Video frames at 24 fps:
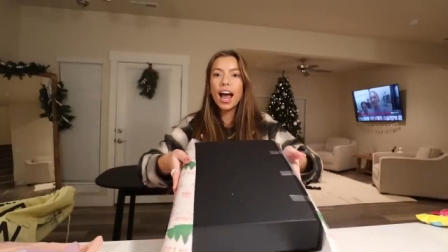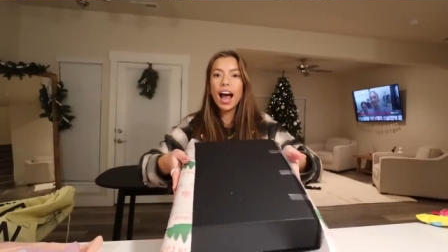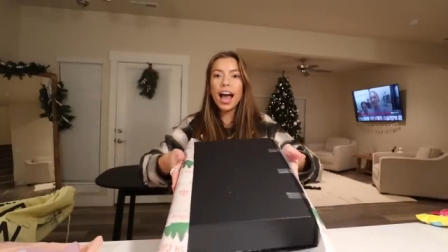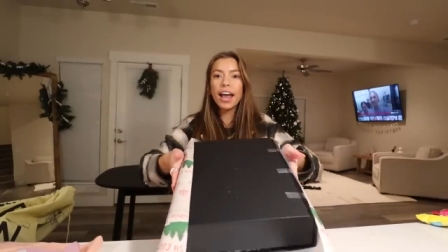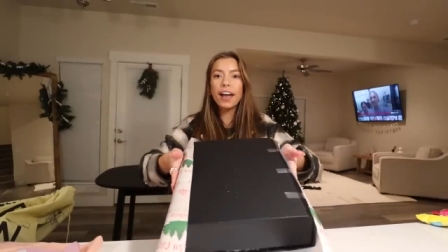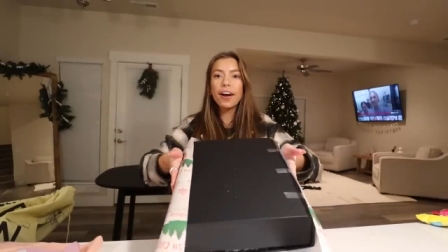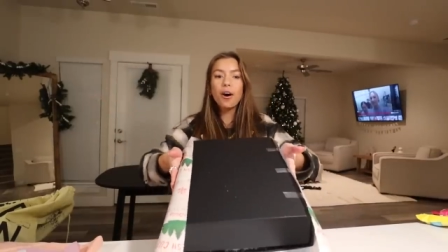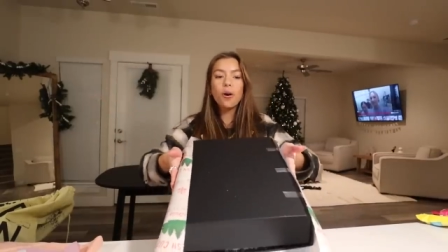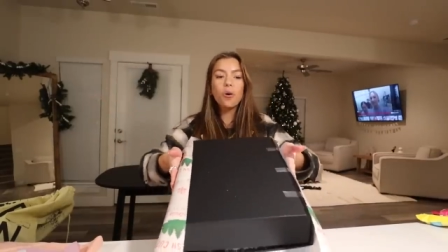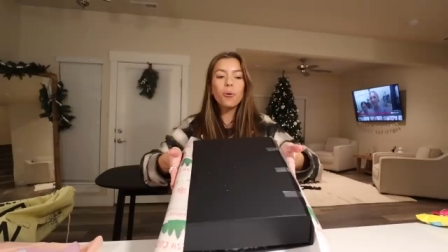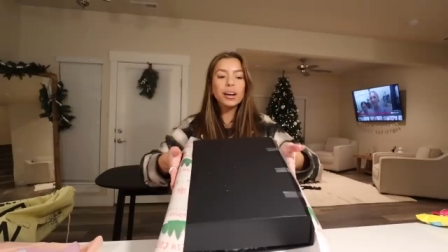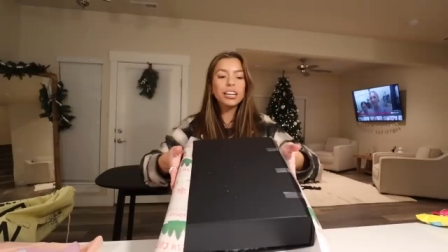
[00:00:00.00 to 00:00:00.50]

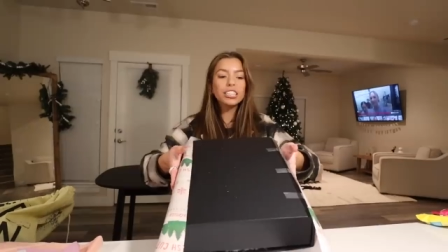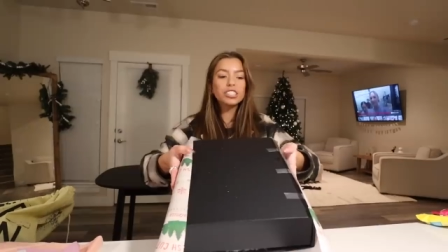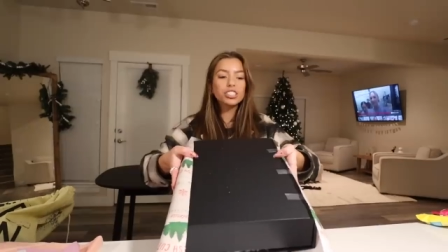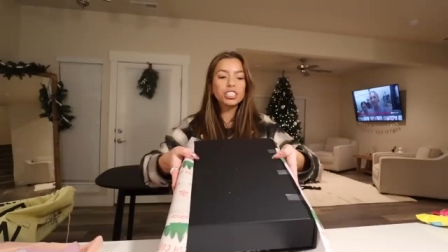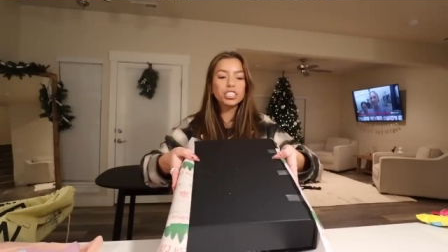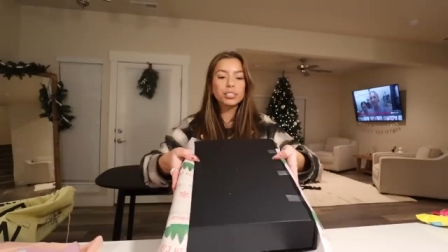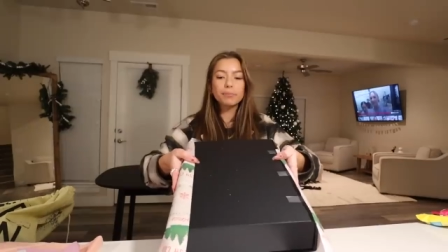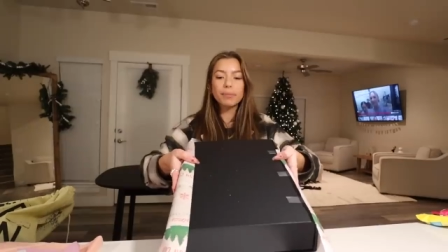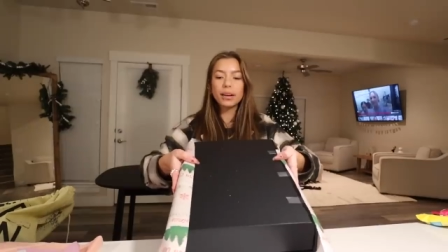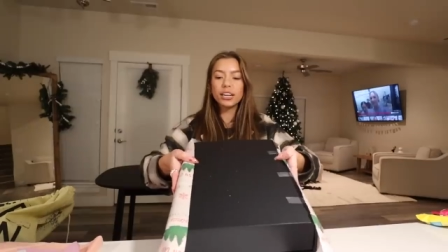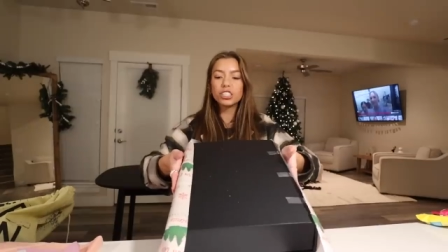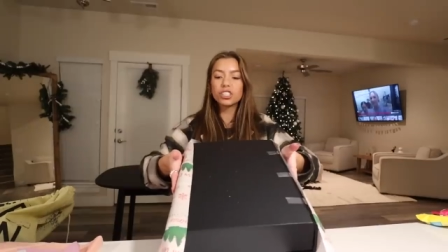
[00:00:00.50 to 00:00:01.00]
I always
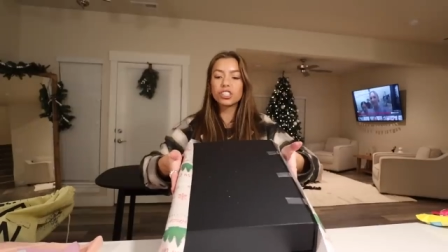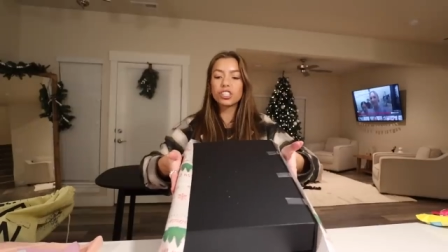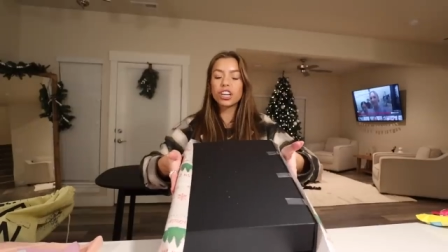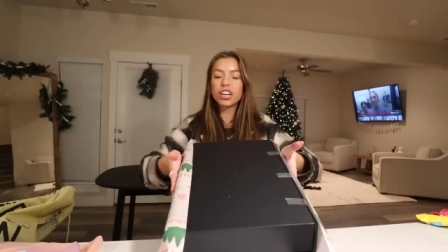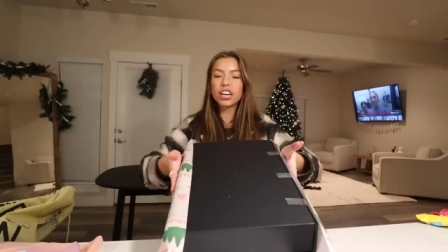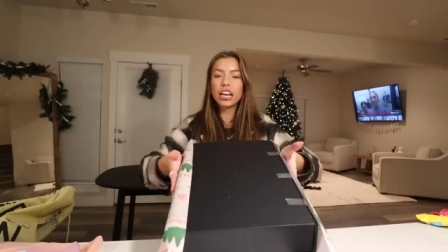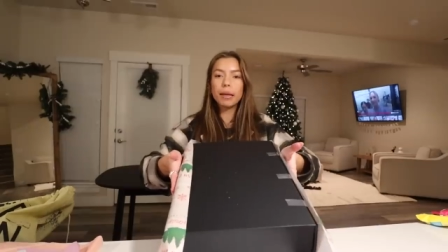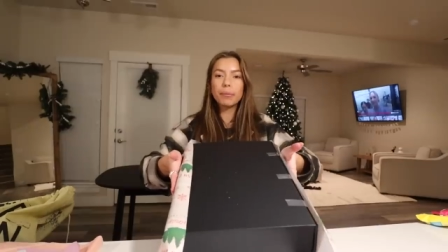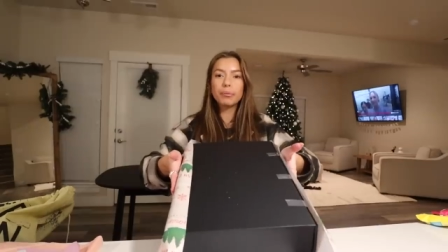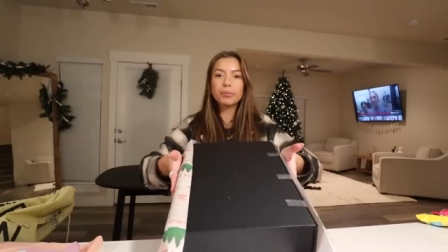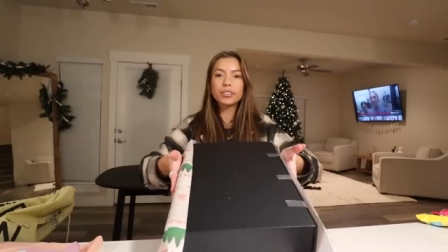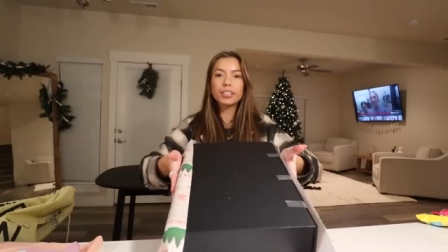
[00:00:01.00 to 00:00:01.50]
just measure
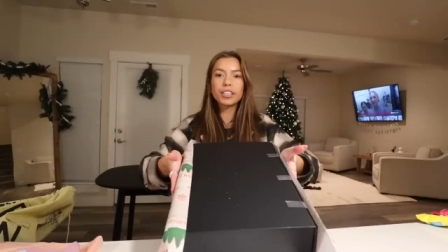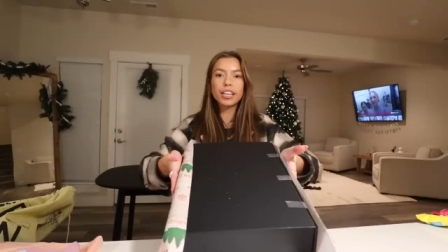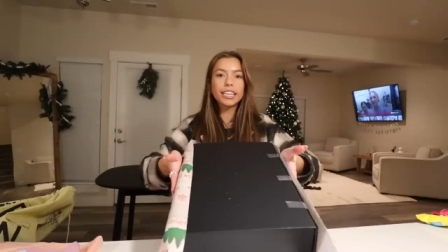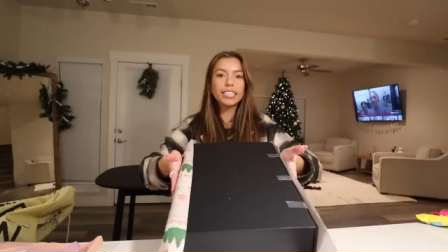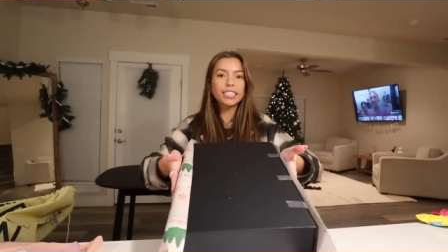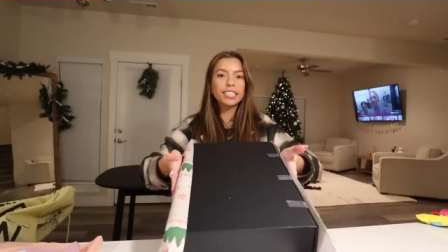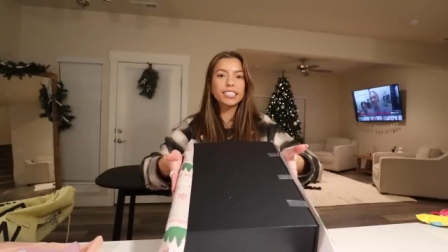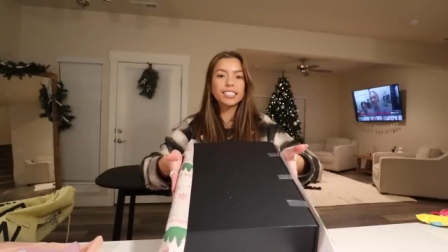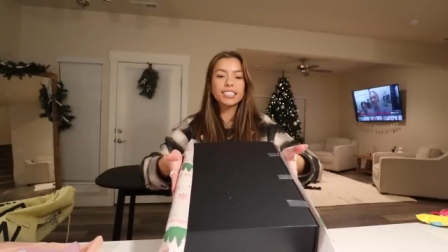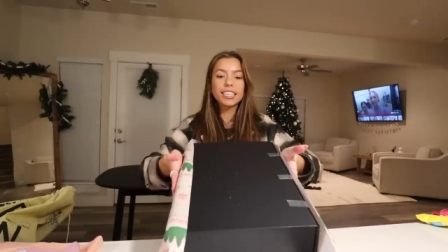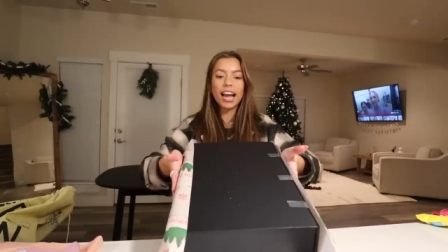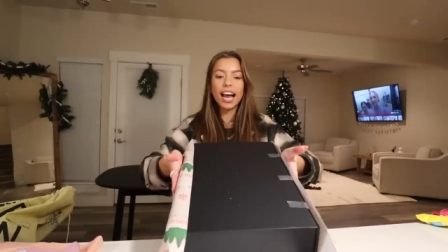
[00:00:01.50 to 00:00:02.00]
it up to
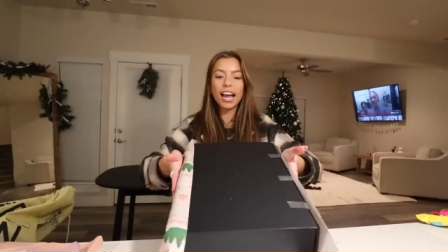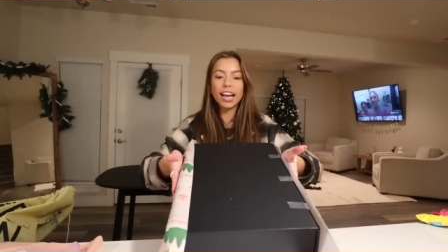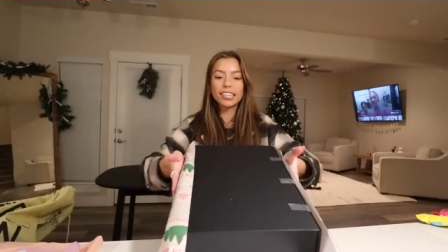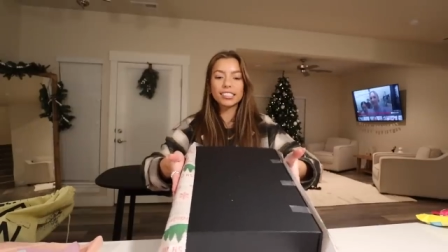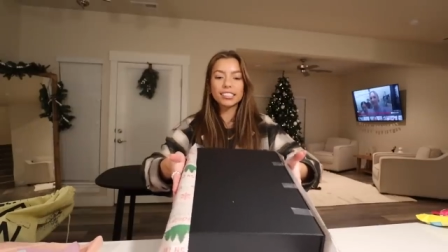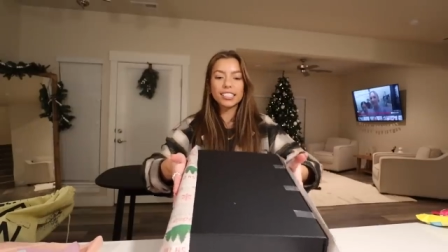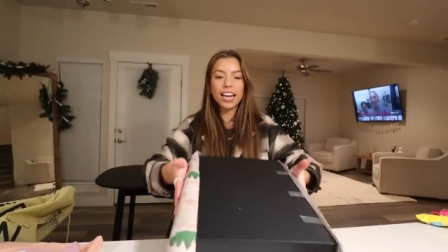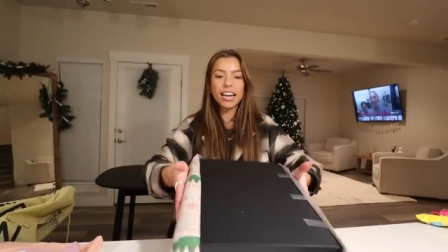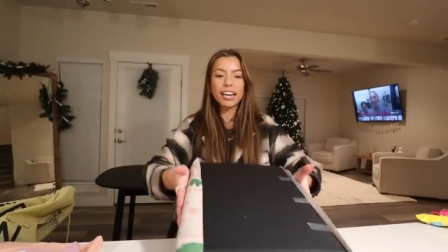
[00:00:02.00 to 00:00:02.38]
like the sides.